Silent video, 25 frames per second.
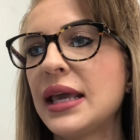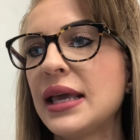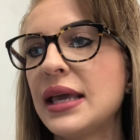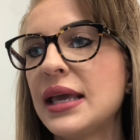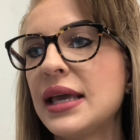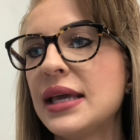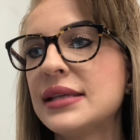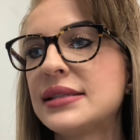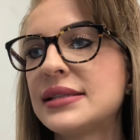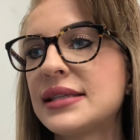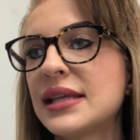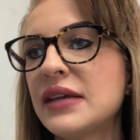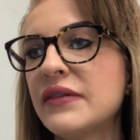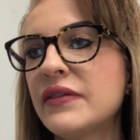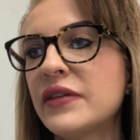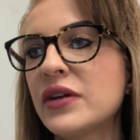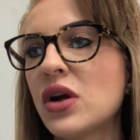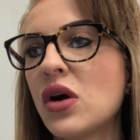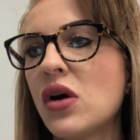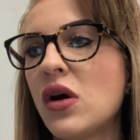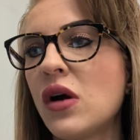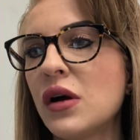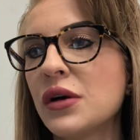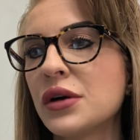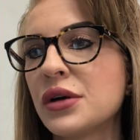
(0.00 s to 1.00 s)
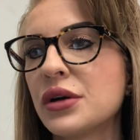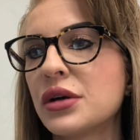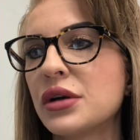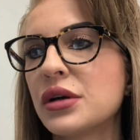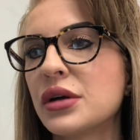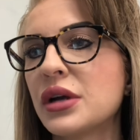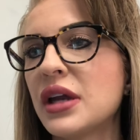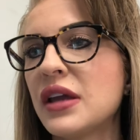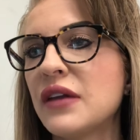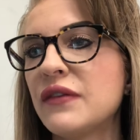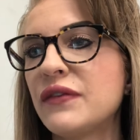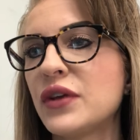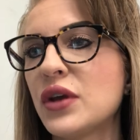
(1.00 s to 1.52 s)
It's even harder
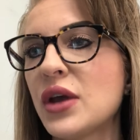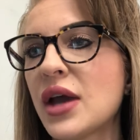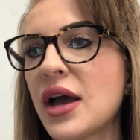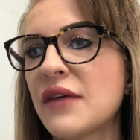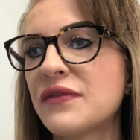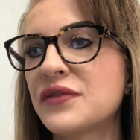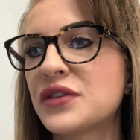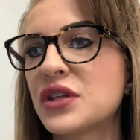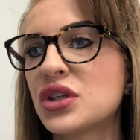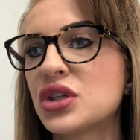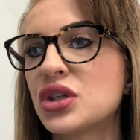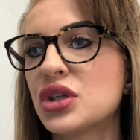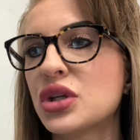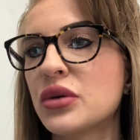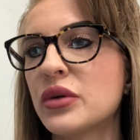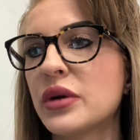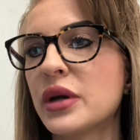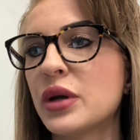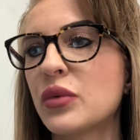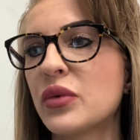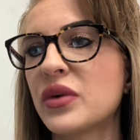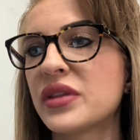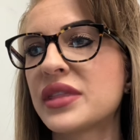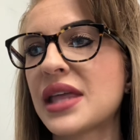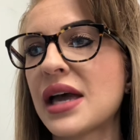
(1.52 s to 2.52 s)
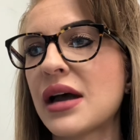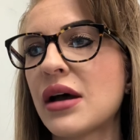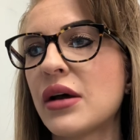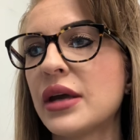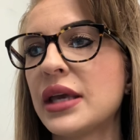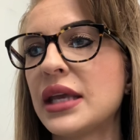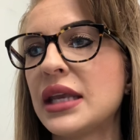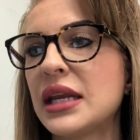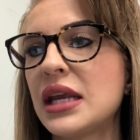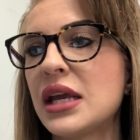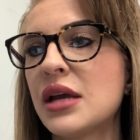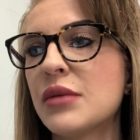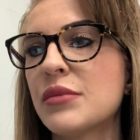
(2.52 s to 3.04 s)
if you have to do it without
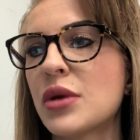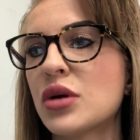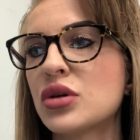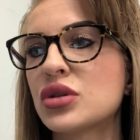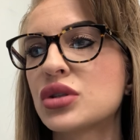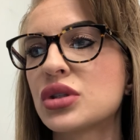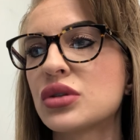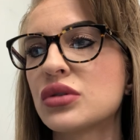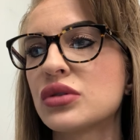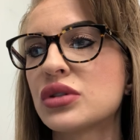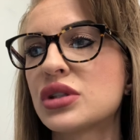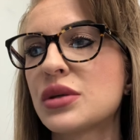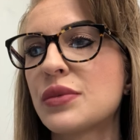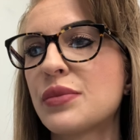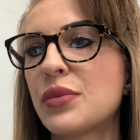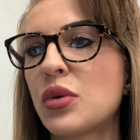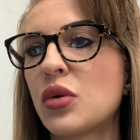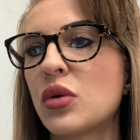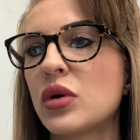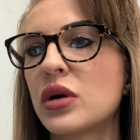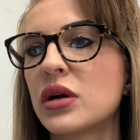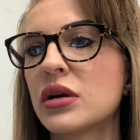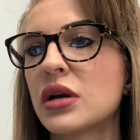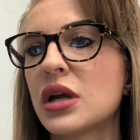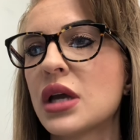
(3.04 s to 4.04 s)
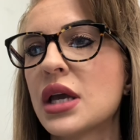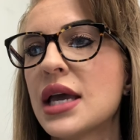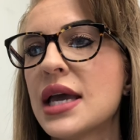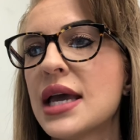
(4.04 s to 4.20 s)
any emotional support.